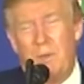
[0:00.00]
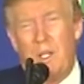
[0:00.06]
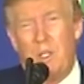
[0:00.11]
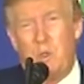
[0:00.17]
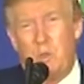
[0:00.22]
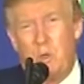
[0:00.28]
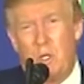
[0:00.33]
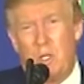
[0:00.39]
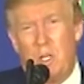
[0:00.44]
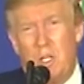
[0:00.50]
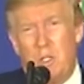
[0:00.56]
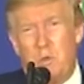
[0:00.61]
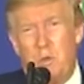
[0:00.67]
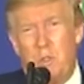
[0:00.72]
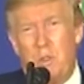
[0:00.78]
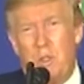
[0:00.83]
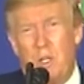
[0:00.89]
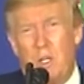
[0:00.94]
coming into our
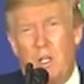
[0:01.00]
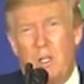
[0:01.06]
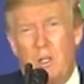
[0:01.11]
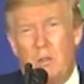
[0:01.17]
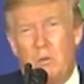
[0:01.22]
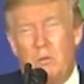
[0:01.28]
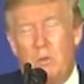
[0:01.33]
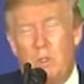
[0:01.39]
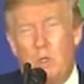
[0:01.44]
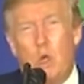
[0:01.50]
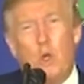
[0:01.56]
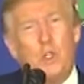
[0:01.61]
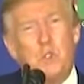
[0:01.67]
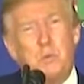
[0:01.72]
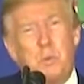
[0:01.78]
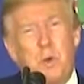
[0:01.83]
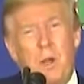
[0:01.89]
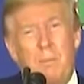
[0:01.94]
country that are going to
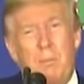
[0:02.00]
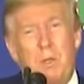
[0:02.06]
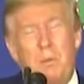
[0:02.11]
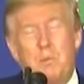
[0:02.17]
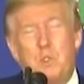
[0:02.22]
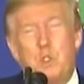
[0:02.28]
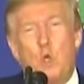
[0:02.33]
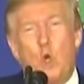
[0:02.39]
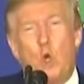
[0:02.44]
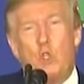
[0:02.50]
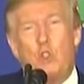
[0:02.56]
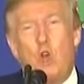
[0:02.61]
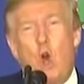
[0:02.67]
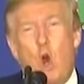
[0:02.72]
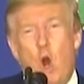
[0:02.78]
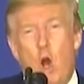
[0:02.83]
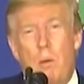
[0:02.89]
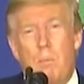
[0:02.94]
cause problems,
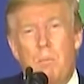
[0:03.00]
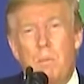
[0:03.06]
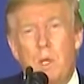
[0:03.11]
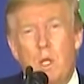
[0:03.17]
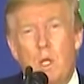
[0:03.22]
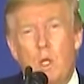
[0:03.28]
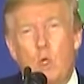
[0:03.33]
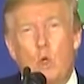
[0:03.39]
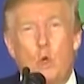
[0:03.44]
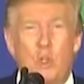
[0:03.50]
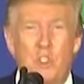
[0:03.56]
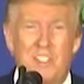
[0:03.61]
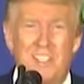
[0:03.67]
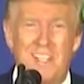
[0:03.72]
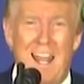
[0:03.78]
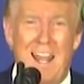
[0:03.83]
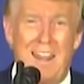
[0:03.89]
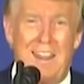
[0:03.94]
cause harm
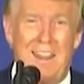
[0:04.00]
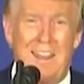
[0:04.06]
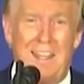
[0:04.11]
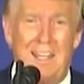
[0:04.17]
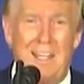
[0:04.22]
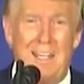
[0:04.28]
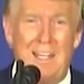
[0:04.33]
Gore's death